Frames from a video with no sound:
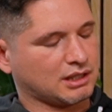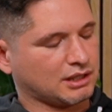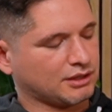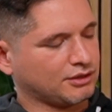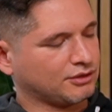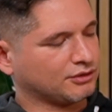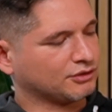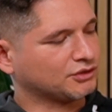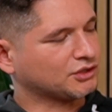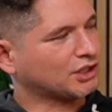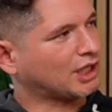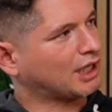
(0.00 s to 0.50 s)

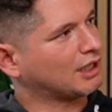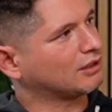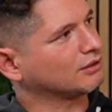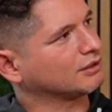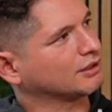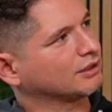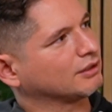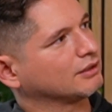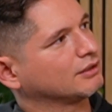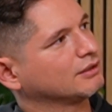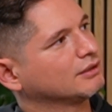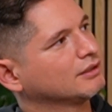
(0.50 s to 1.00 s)
your
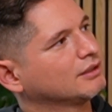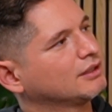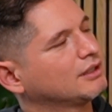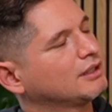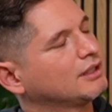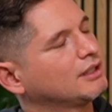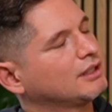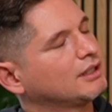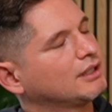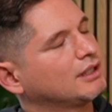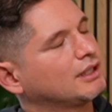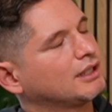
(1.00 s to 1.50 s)
childhood,
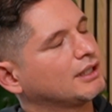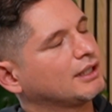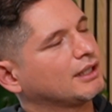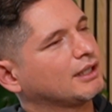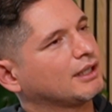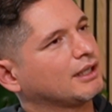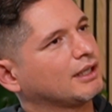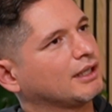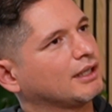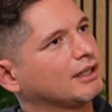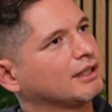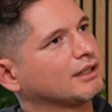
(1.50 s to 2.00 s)

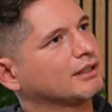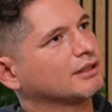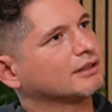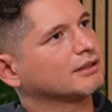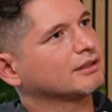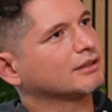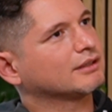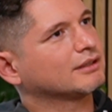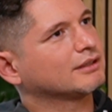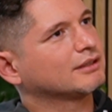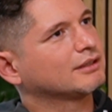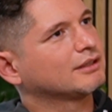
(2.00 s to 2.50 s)

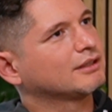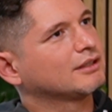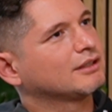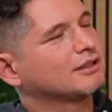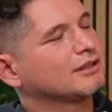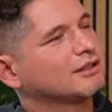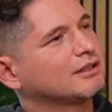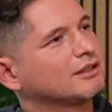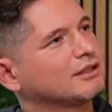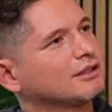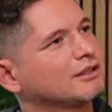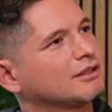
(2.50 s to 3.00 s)
and
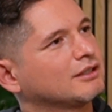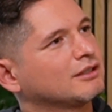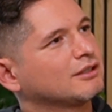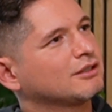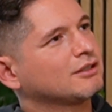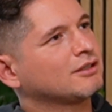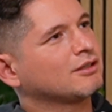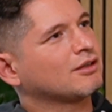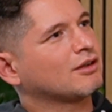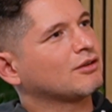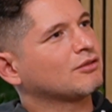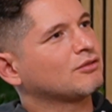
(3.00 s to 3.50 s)

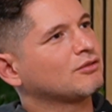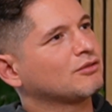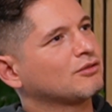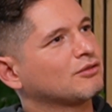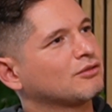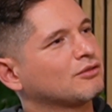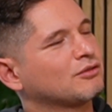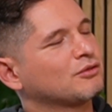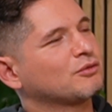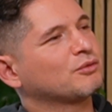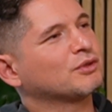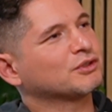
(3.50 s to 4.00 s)

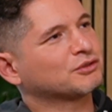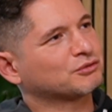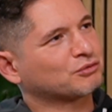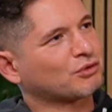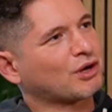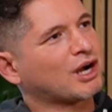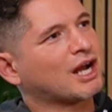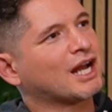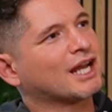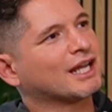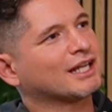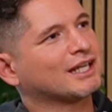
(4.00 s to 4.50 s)
who was
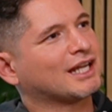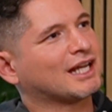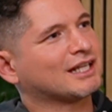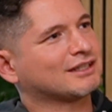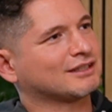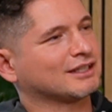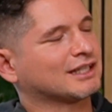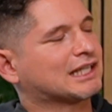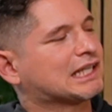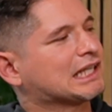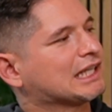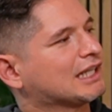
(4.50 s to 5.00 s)
Ryan
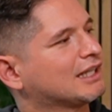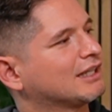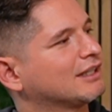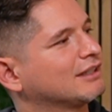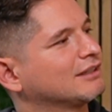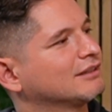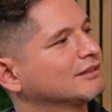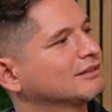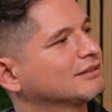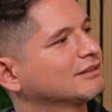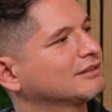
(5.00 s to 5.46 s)
as a kid,